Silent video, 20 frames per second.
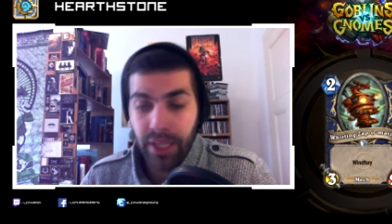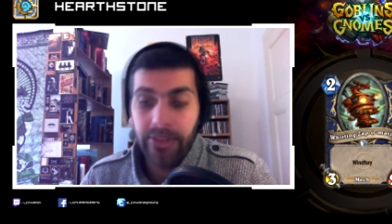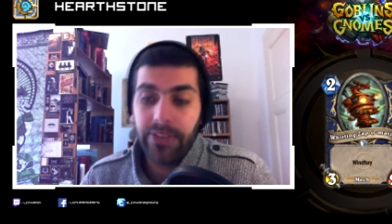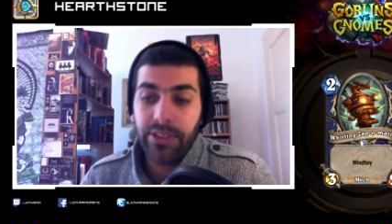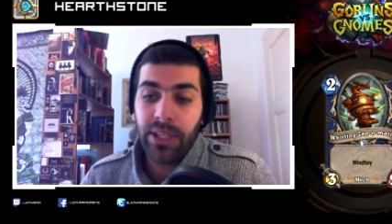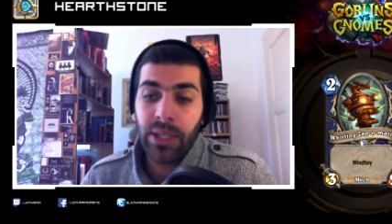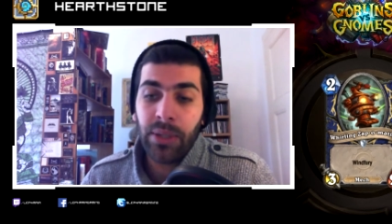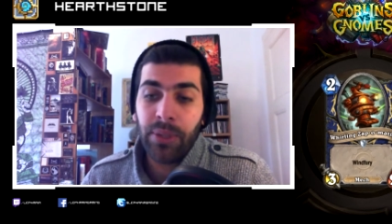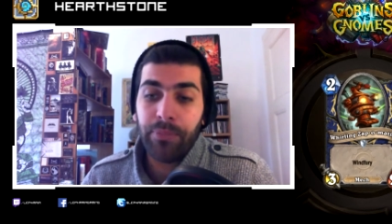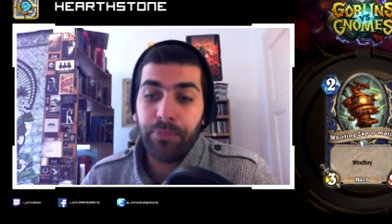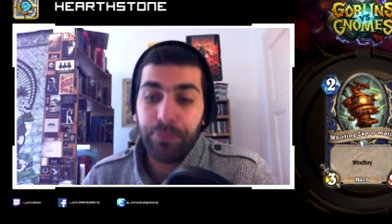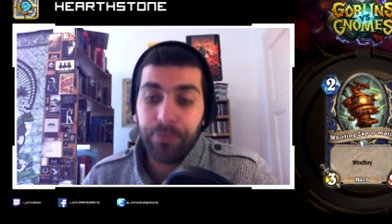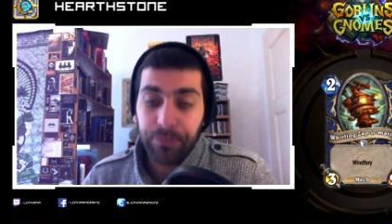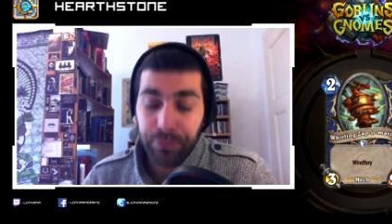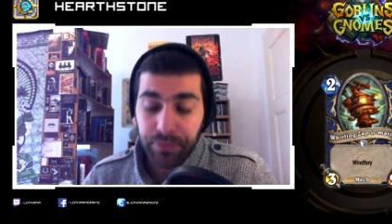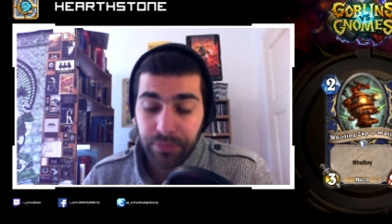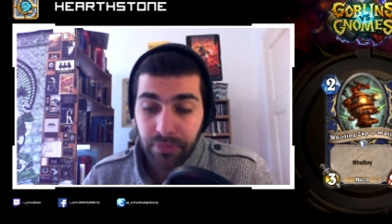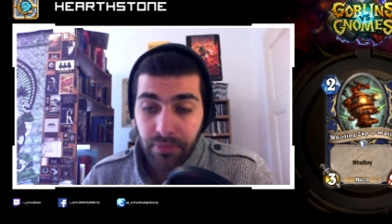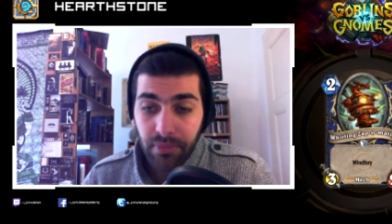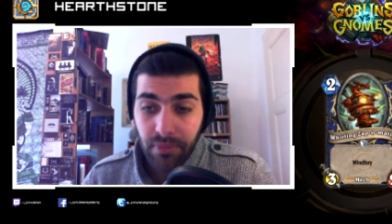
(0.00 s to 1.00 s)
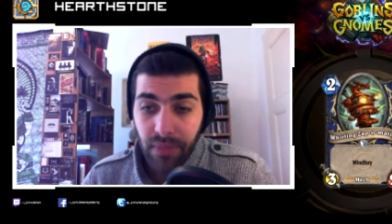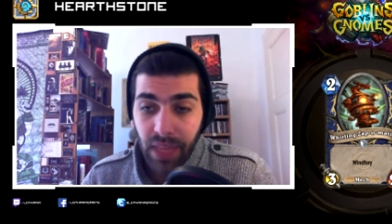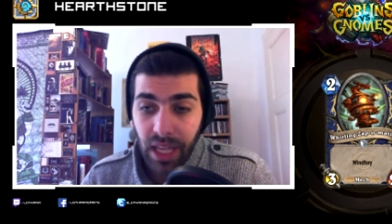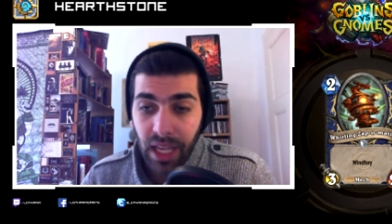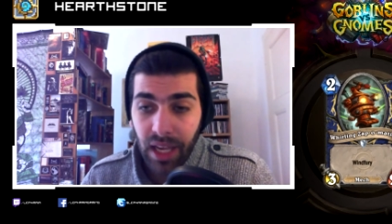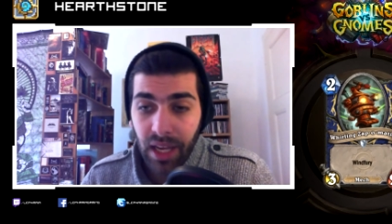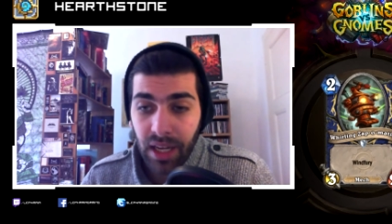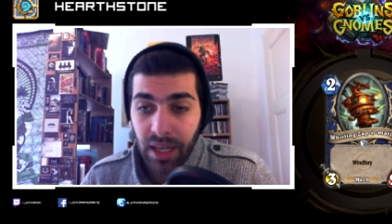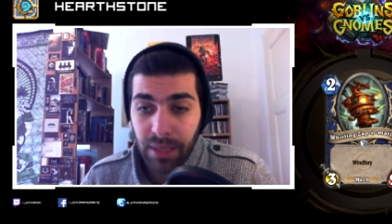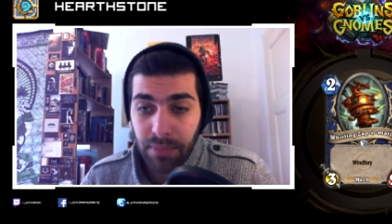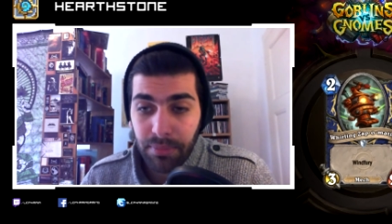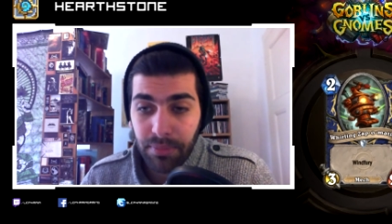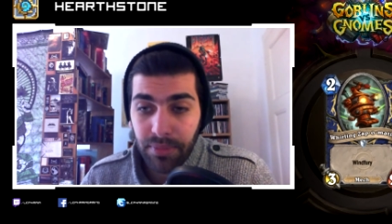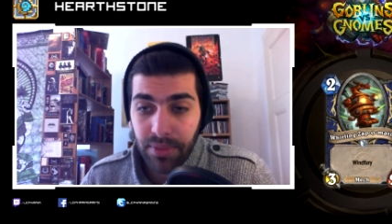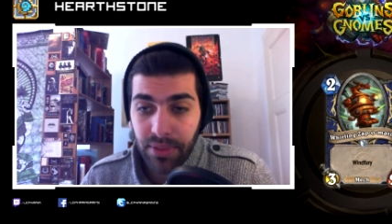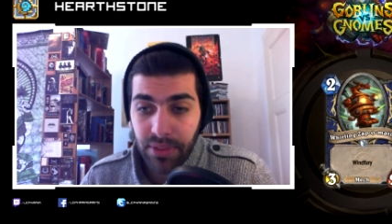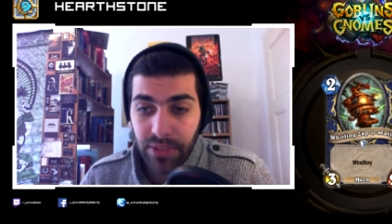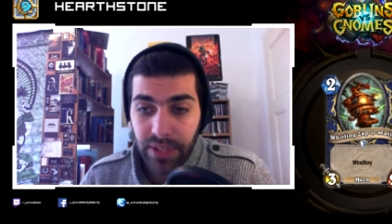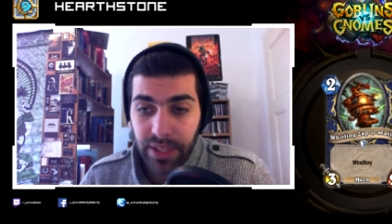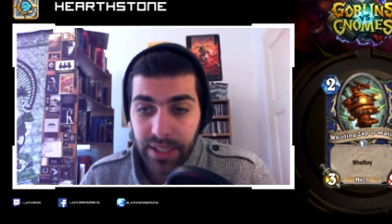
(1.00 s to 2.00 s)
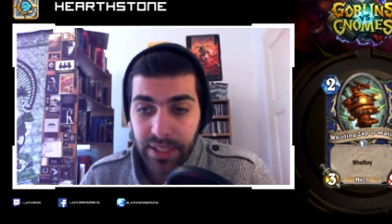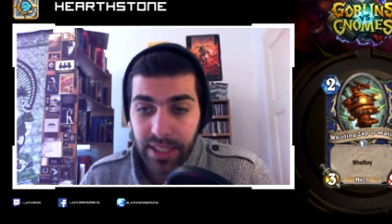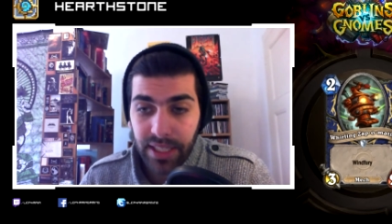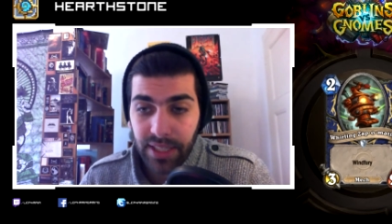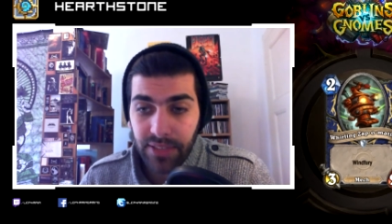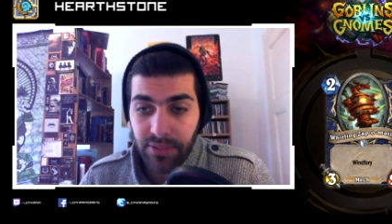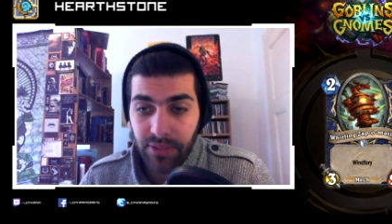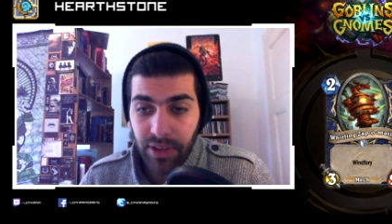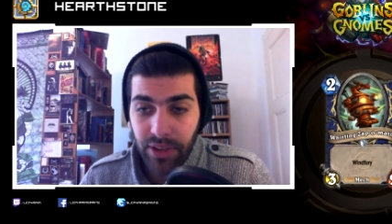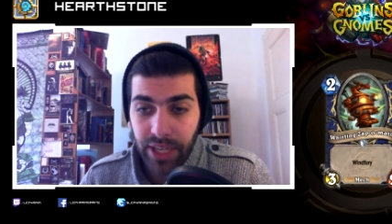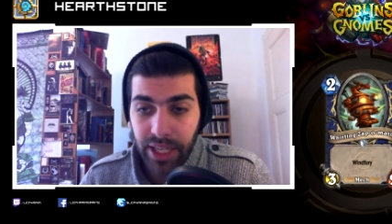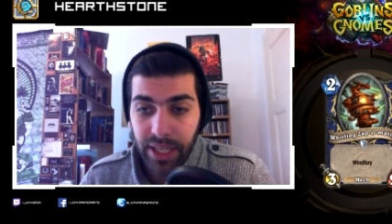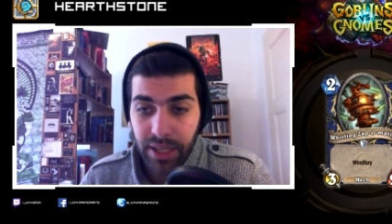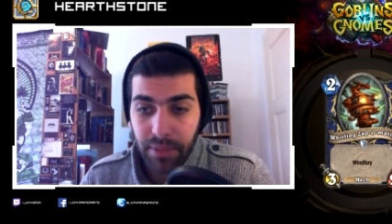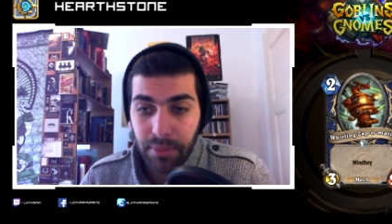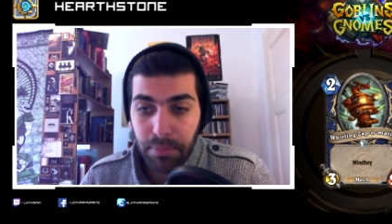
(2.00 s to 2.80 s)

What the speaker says: So, that card's very